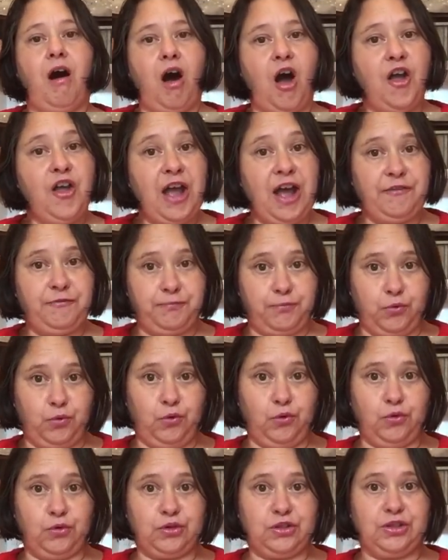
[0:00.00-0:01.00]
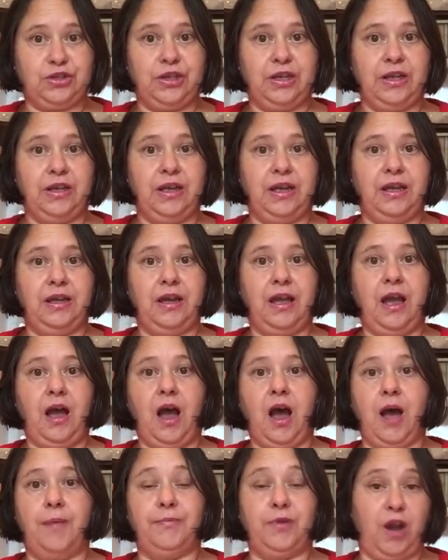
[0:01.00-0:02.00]
I have brought
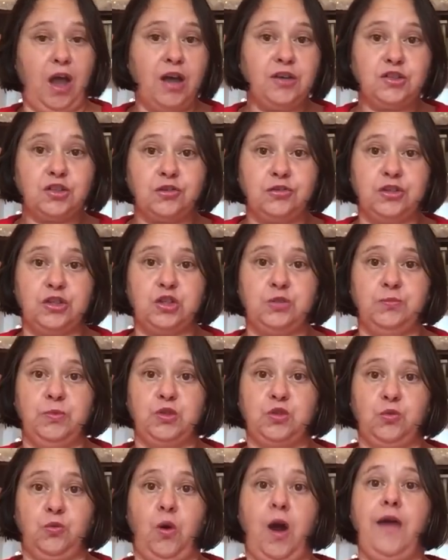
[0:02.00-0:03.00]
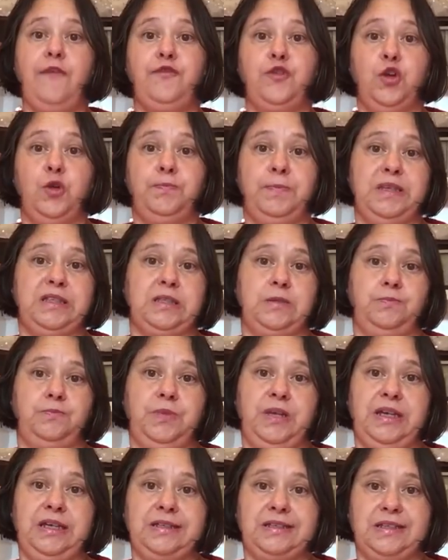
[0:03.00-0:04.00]
last Christmas quite a few bits and
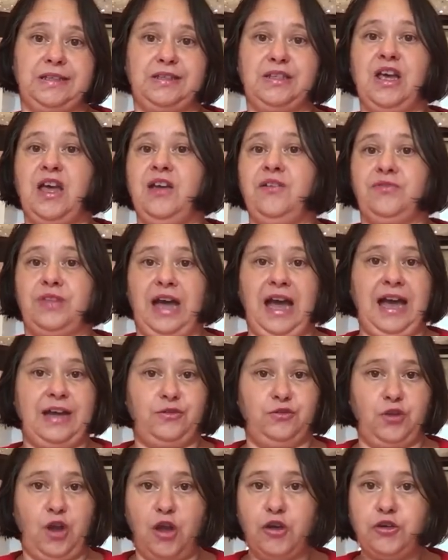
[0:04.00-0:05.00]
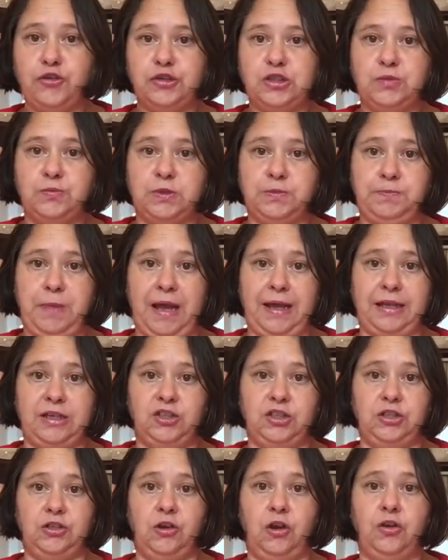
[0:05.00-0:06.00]
pieces that had no Christmas
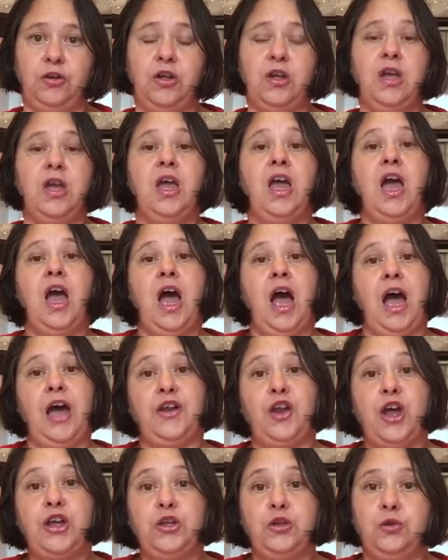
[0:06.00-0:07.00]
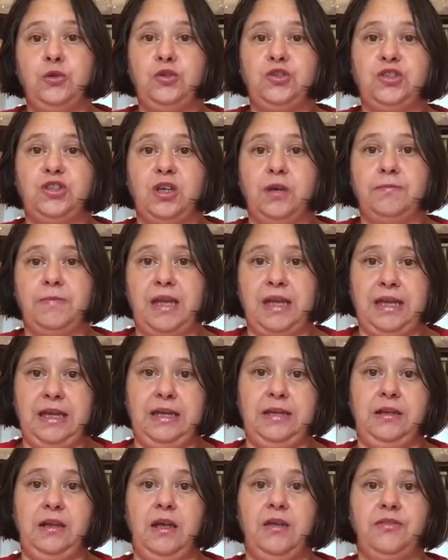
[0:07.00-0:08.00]
packaging on, and I used them
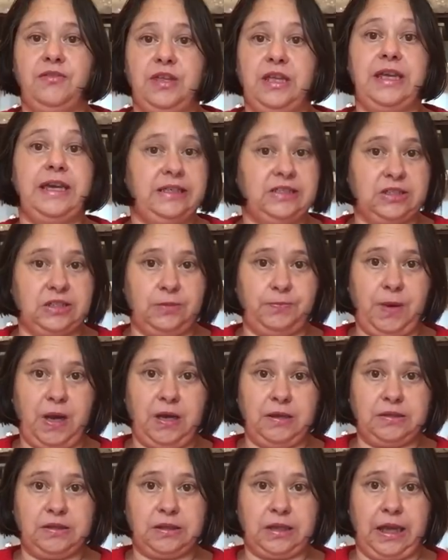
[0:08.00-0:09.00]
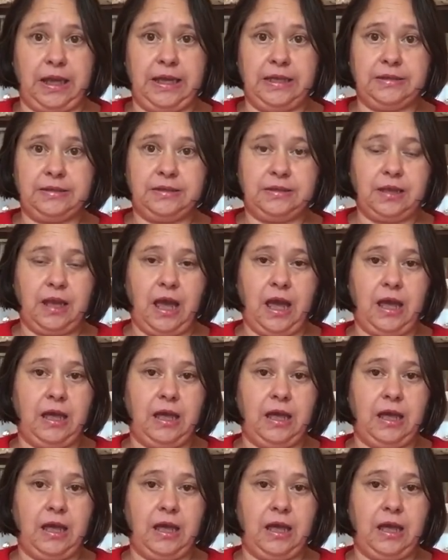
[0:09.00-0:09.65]
in the Easter baskets.